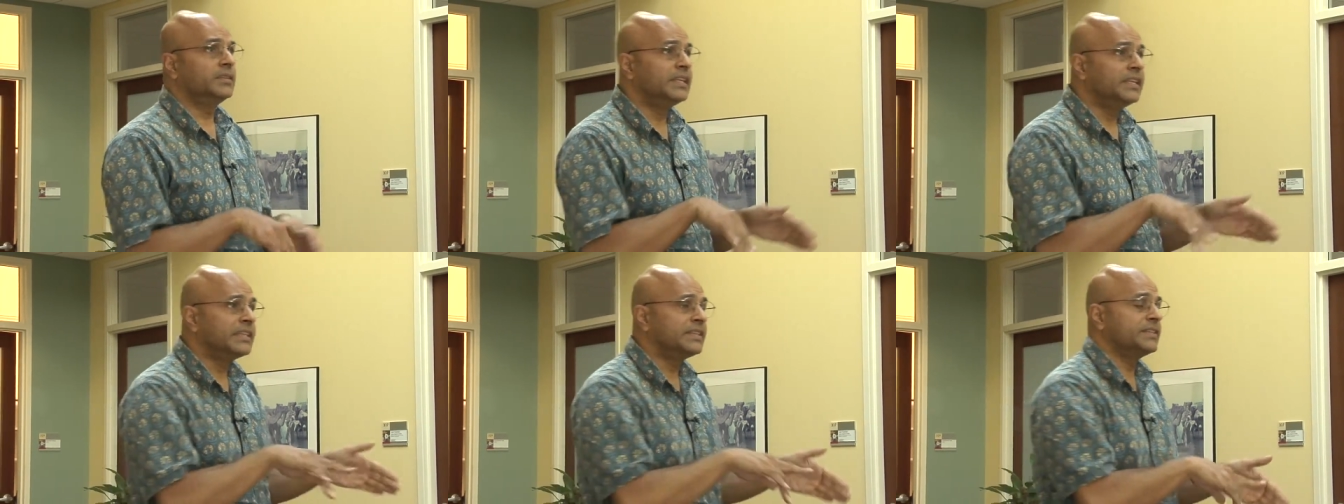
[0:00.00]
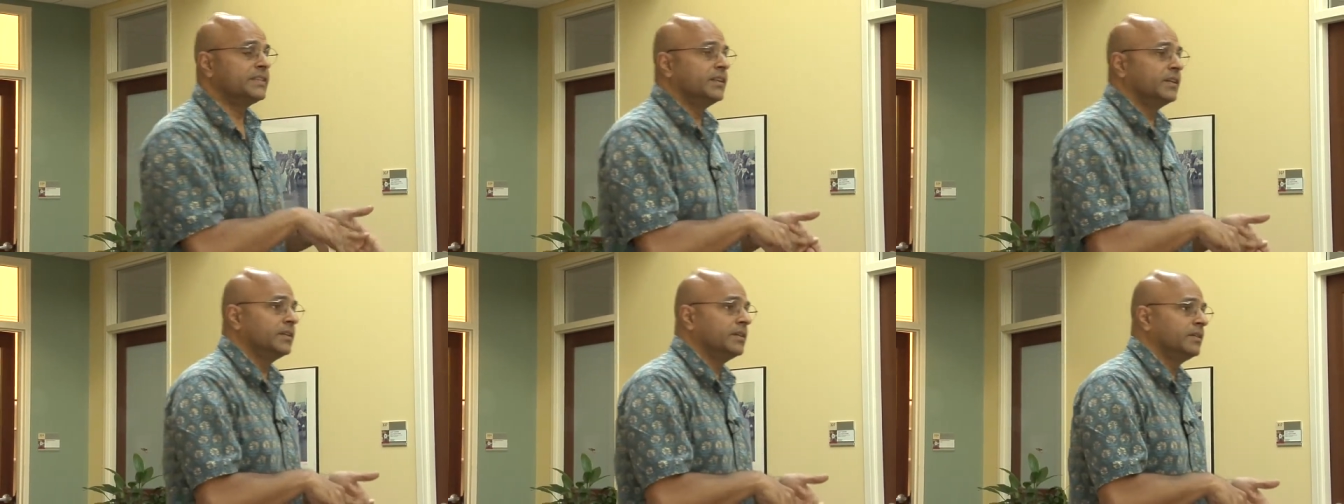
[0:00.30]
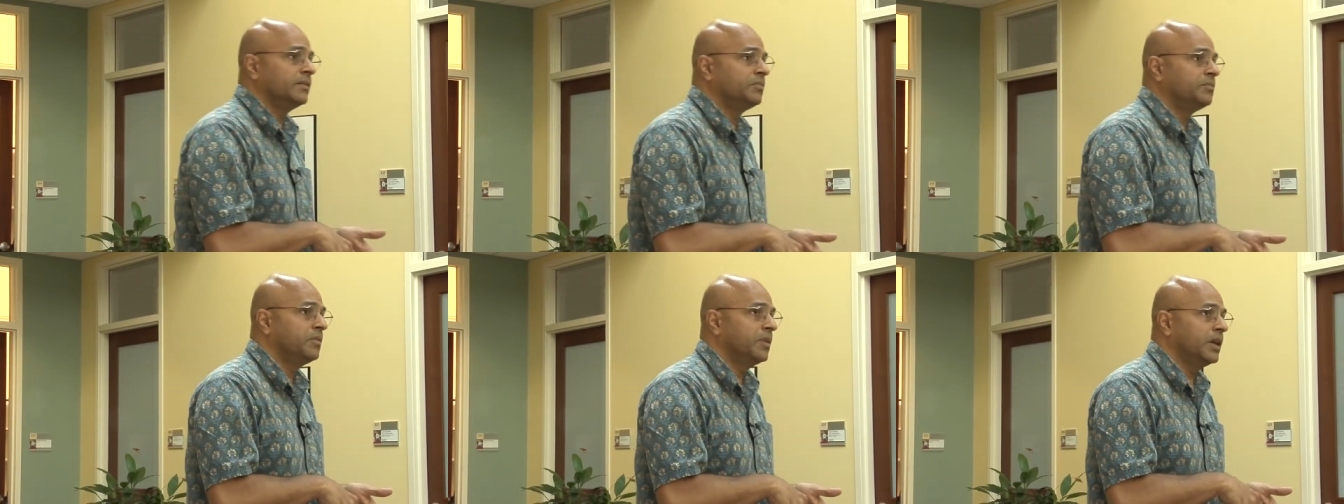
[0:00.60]
this
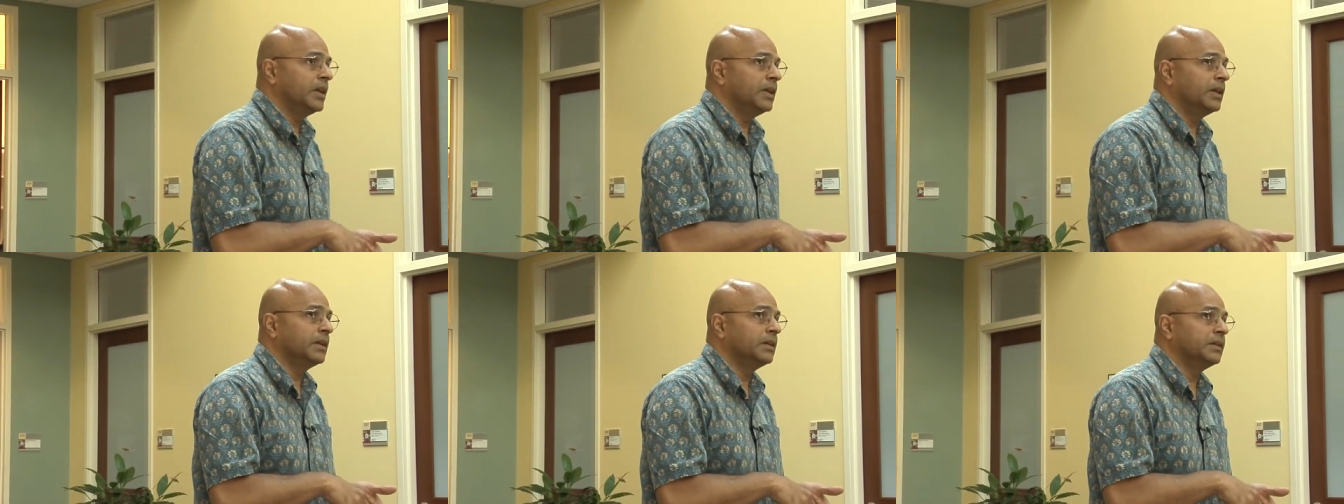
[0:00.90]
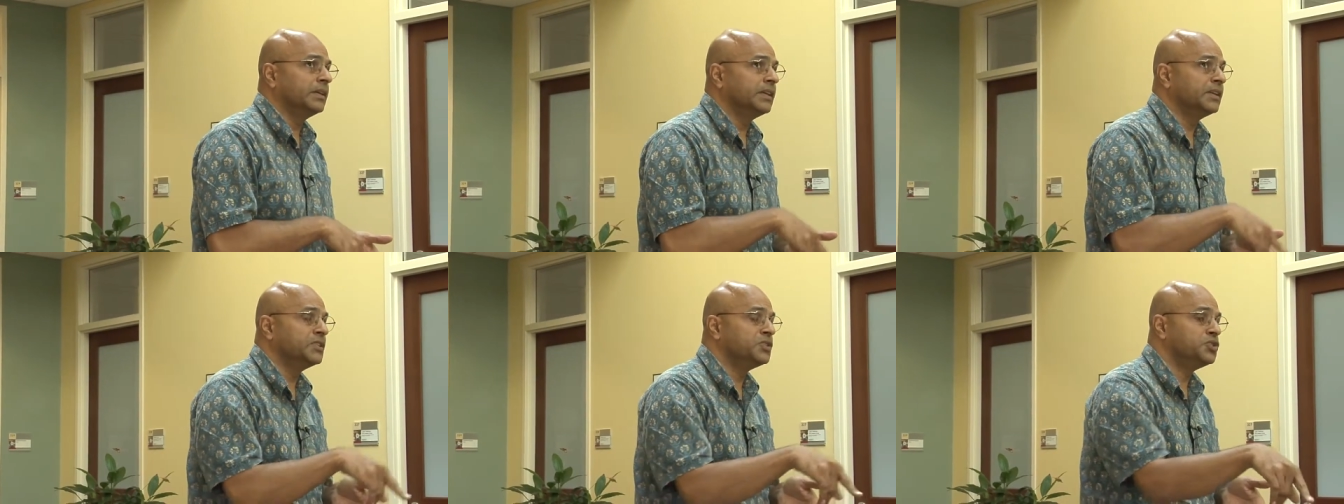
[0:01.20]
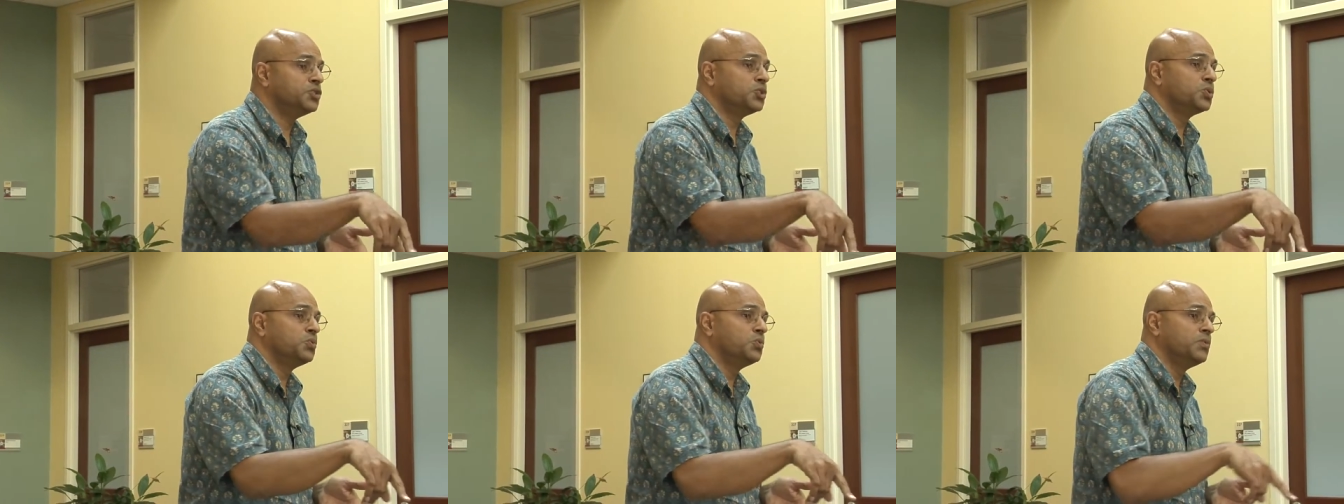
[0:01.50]
year uh, in
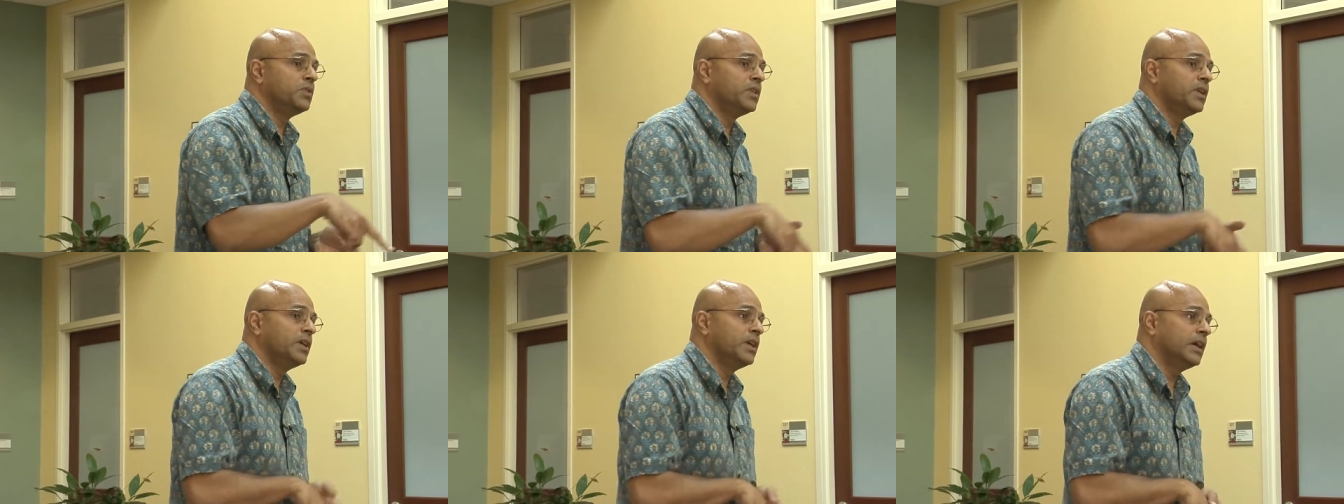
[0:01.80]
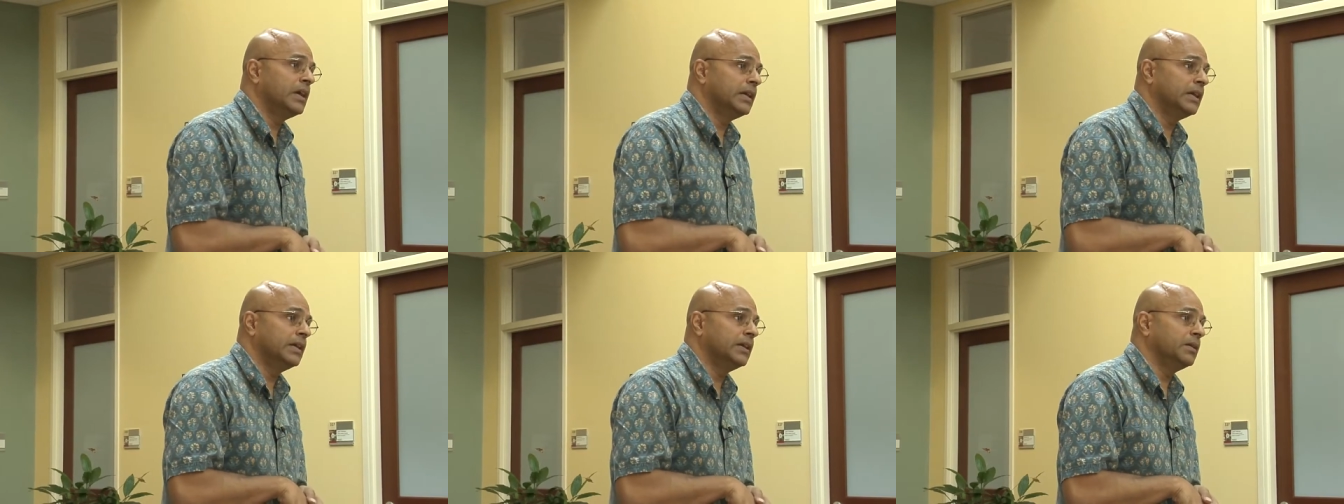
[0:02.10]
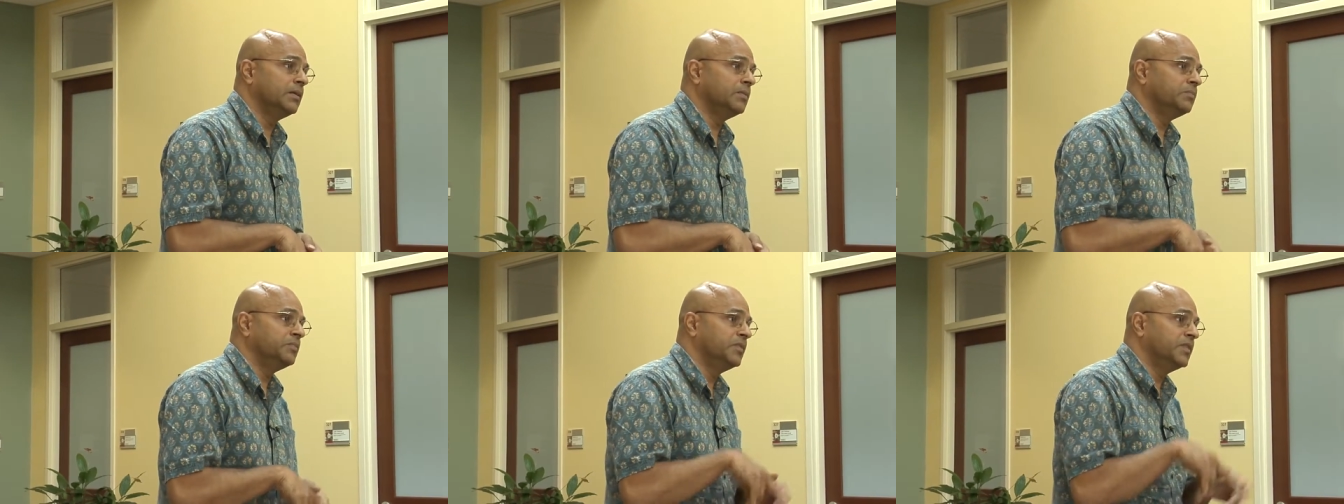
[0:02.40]
June, uh,